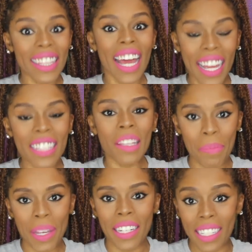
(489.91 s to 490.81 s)
That ends
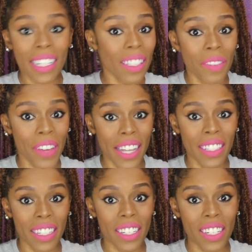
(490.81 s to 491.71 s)
up being a
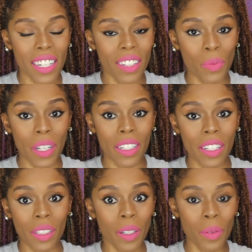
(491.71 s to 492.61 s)
disadvantage when
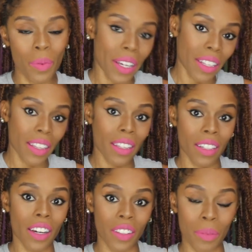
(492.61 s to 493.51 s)
dealing with
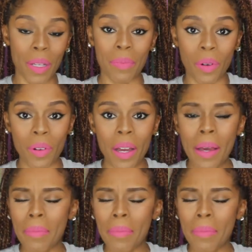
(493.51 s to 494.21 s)
other people,